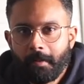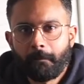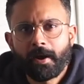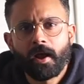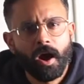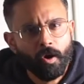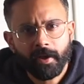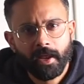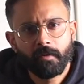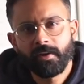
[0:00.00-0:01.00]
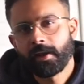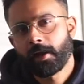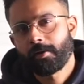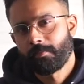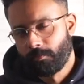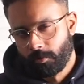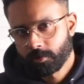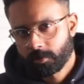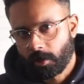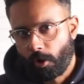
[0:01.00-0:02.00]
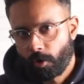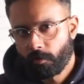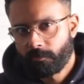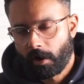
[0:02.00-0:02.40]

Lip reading: But how can we get most out of